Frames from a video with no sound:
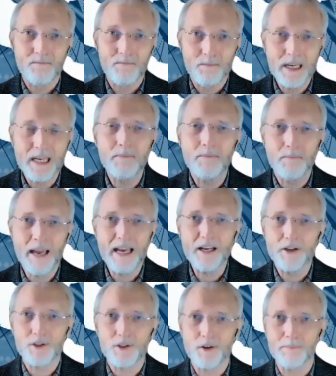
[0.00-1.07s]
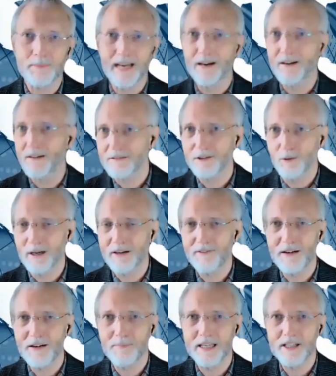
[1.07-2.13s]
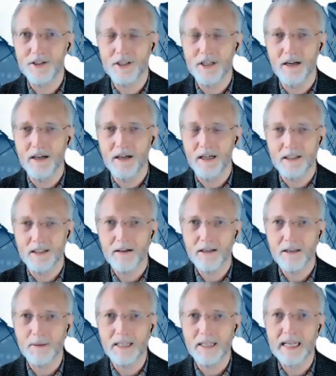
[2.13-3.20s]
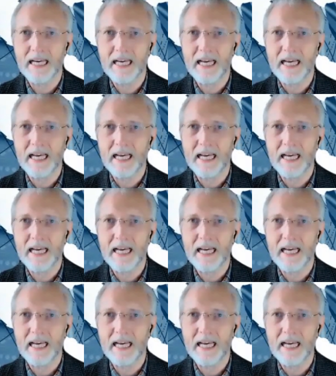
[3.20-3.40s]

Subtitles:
big manuscript now, 25-page document,